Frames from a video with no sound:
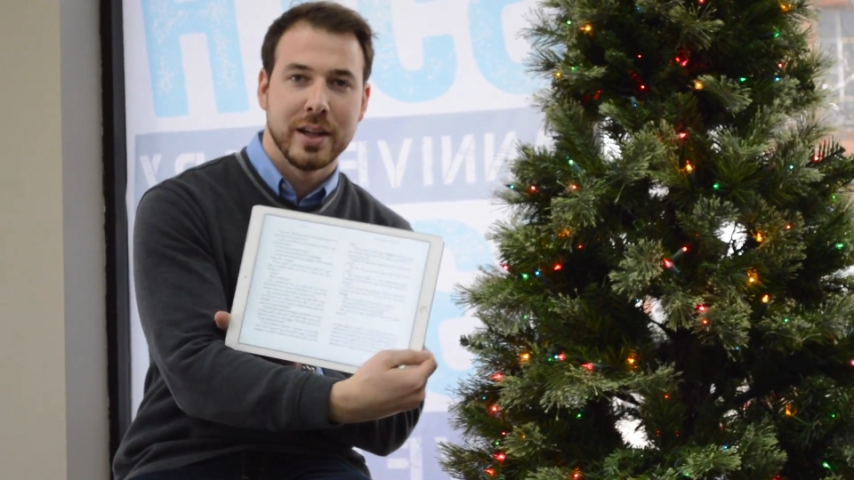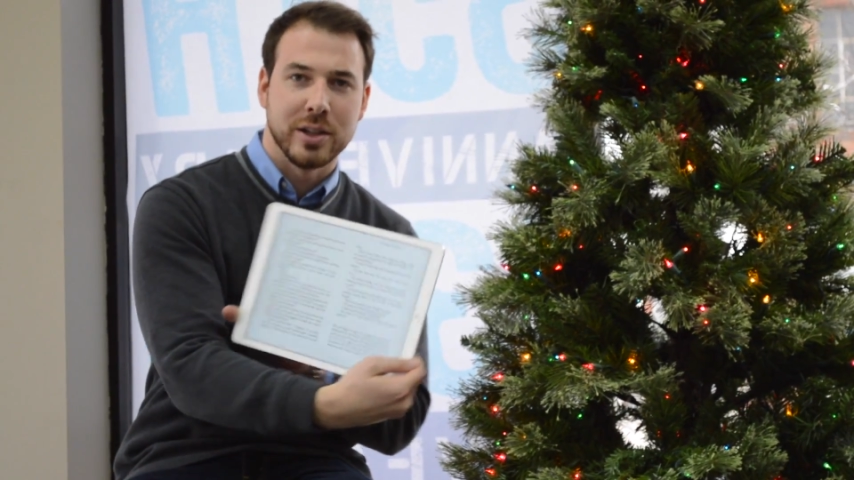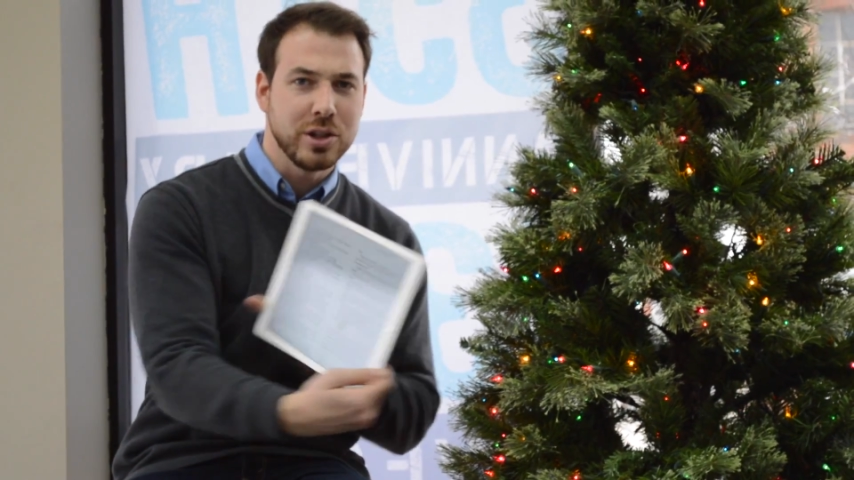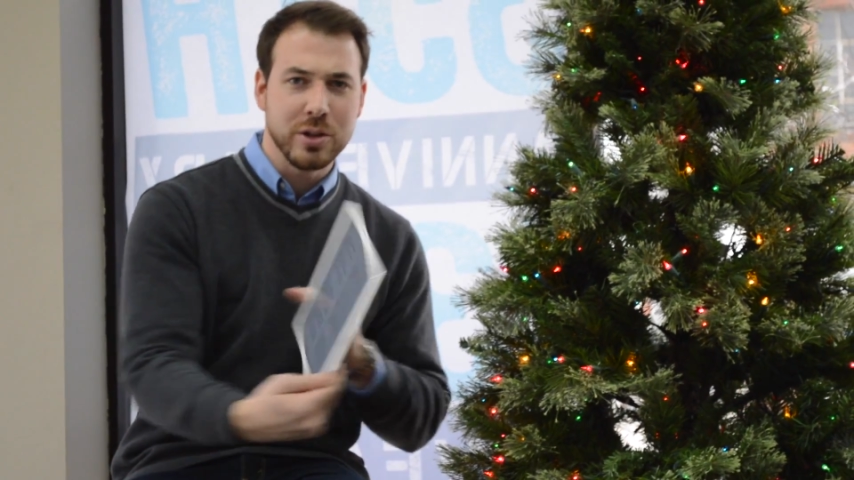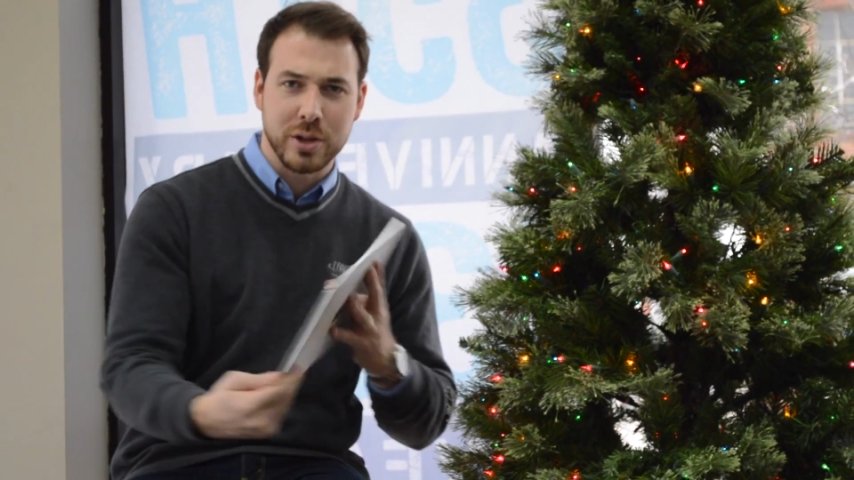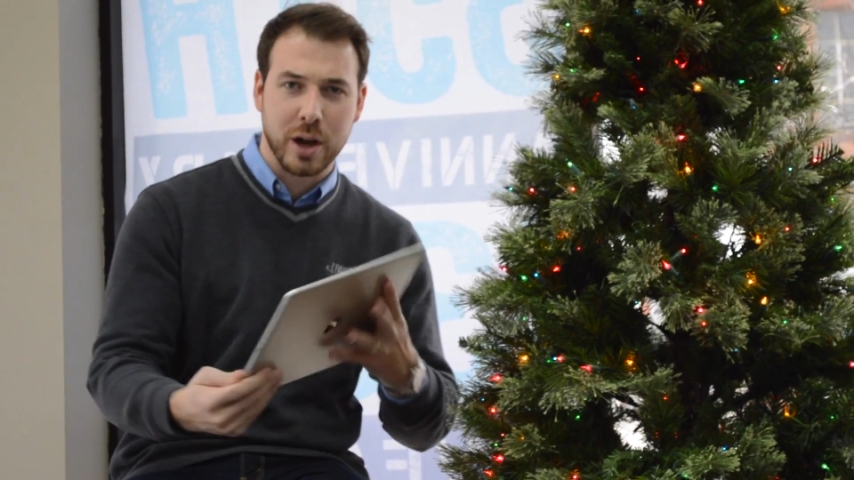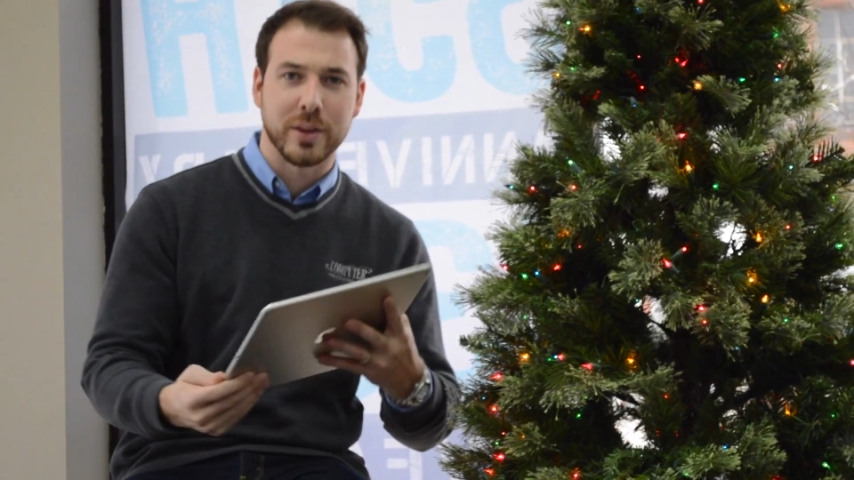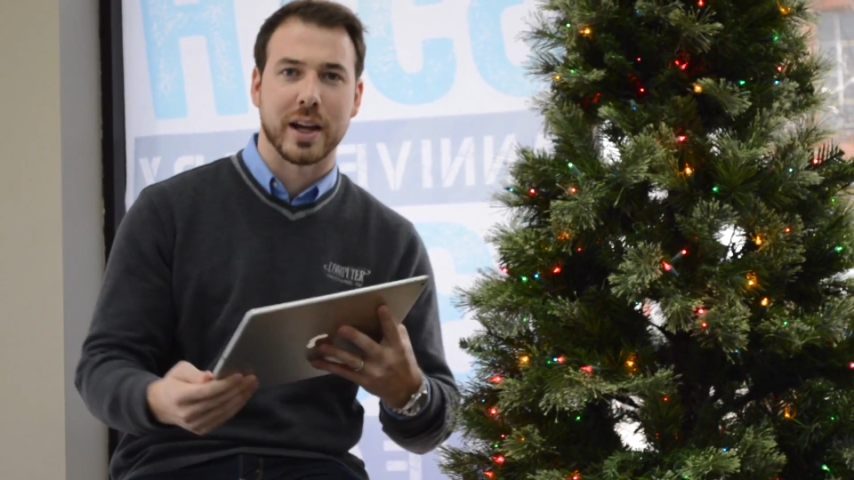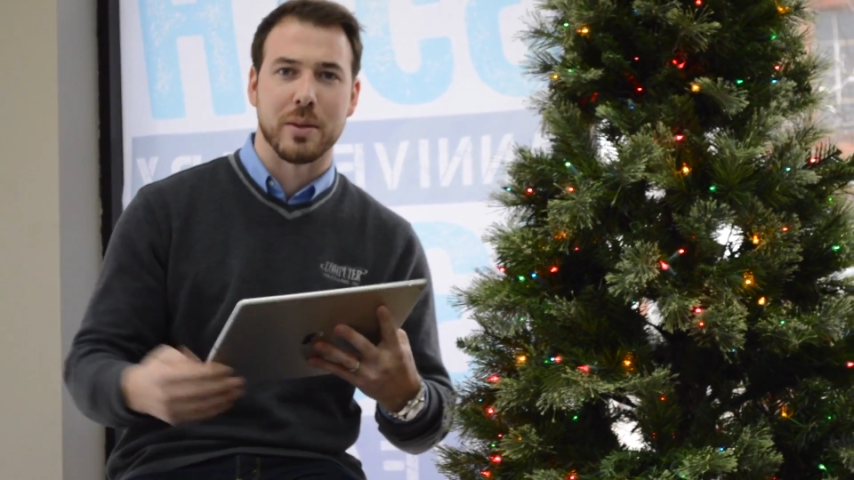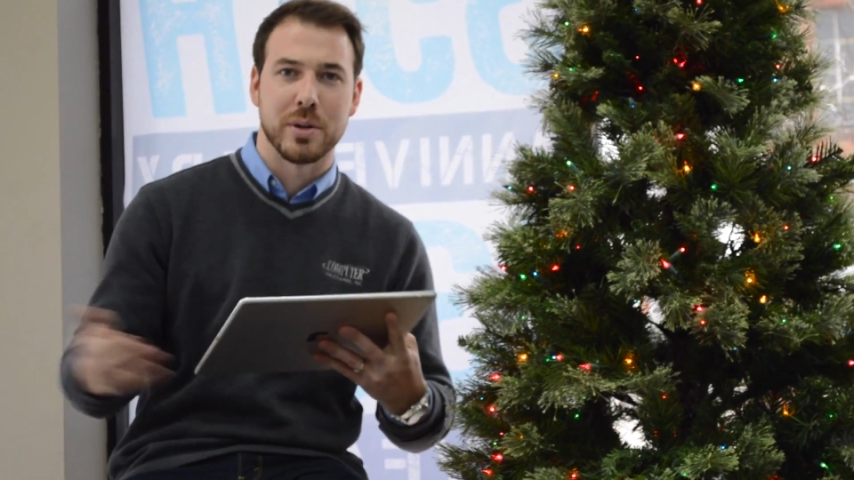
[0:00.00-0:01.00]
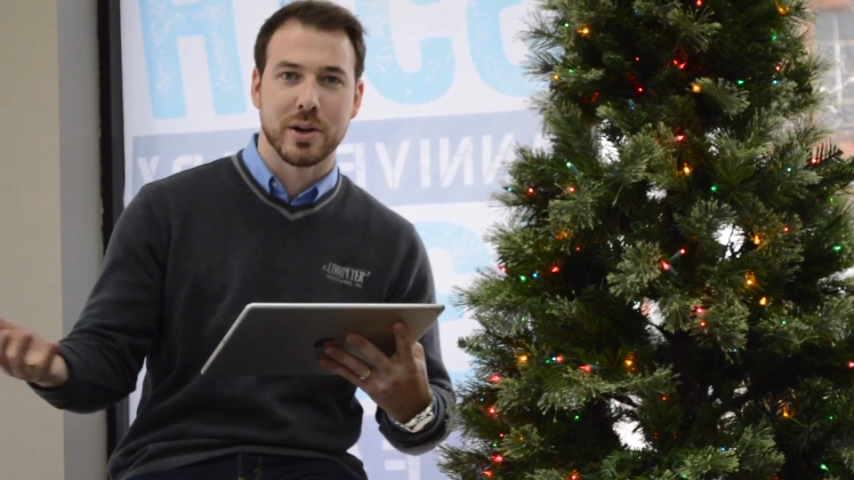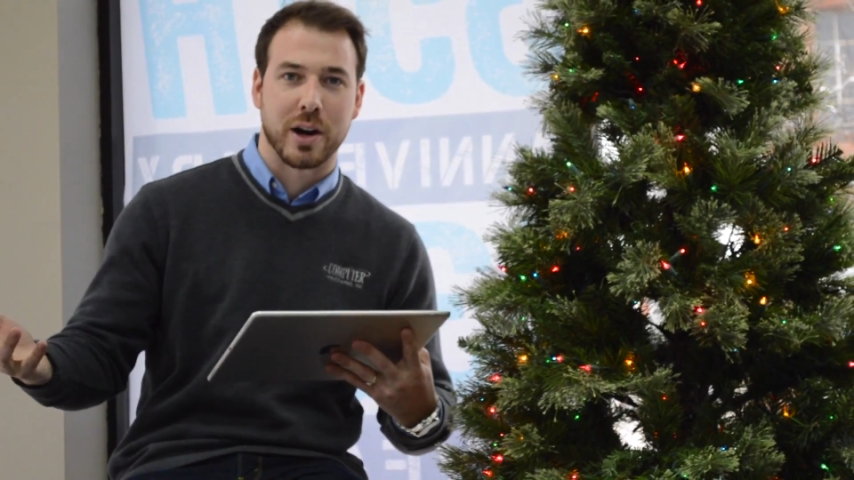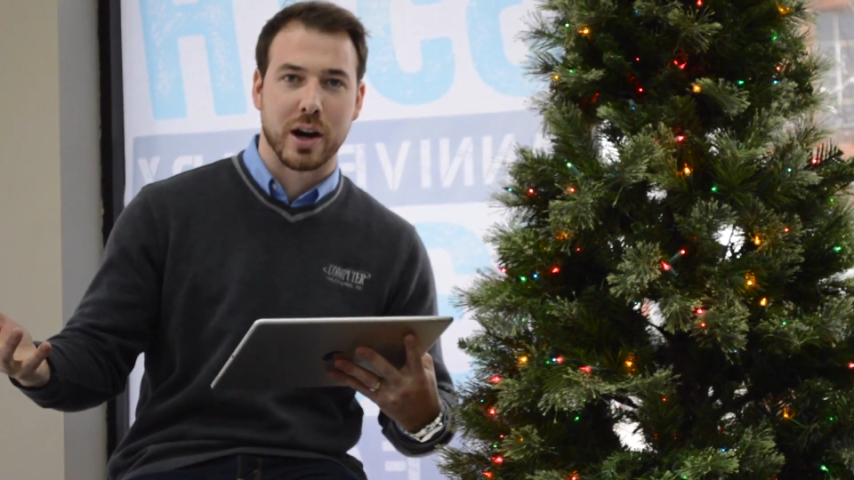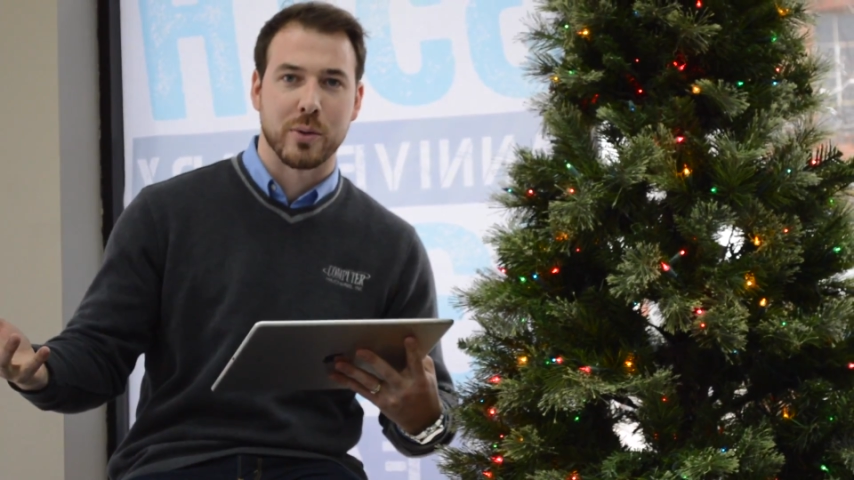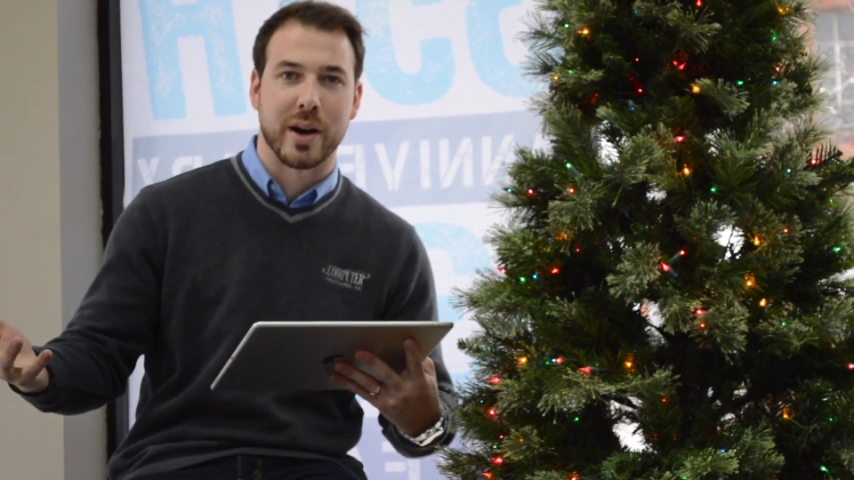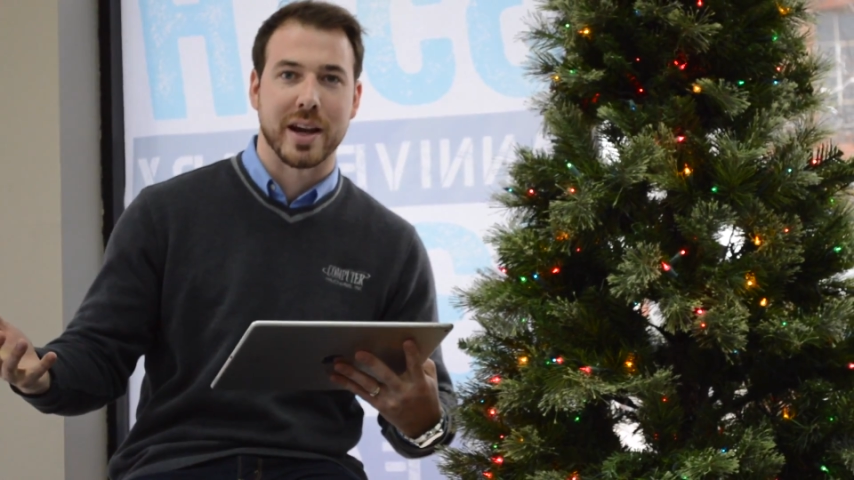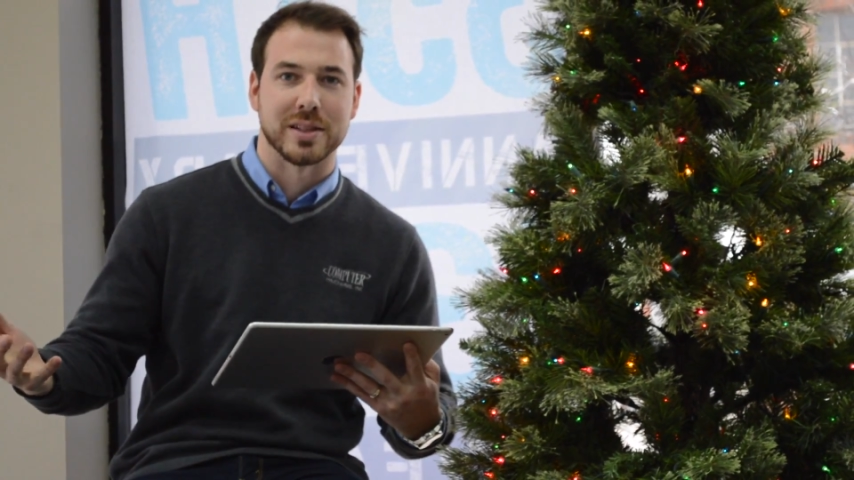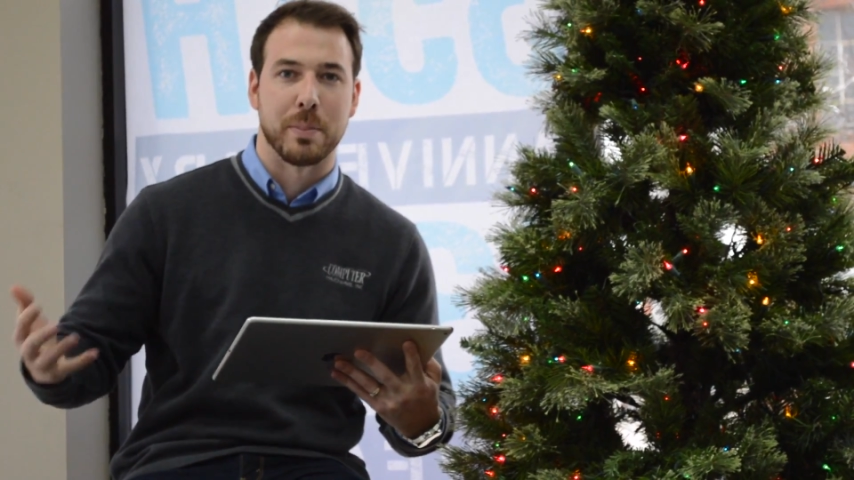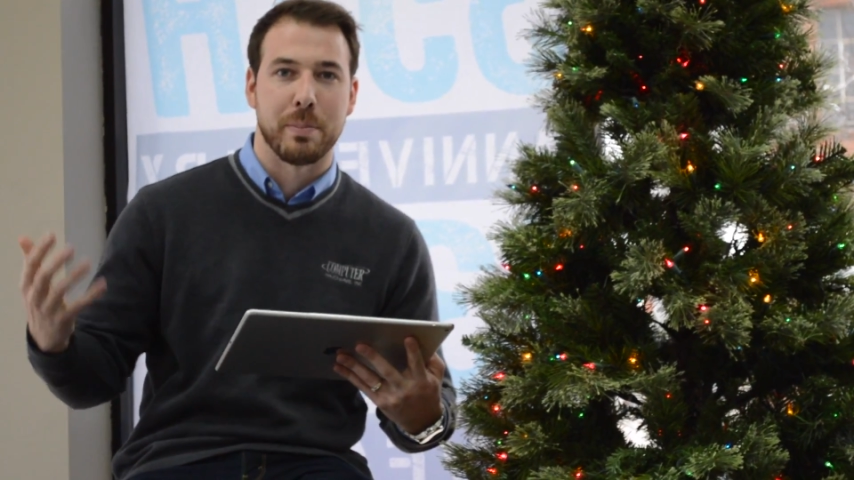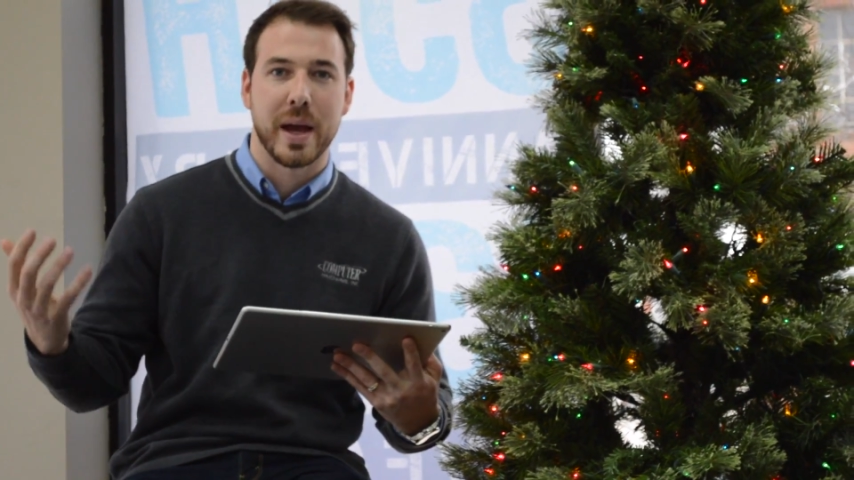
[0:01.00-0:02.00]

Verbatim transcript: Did you know that computer hardware has the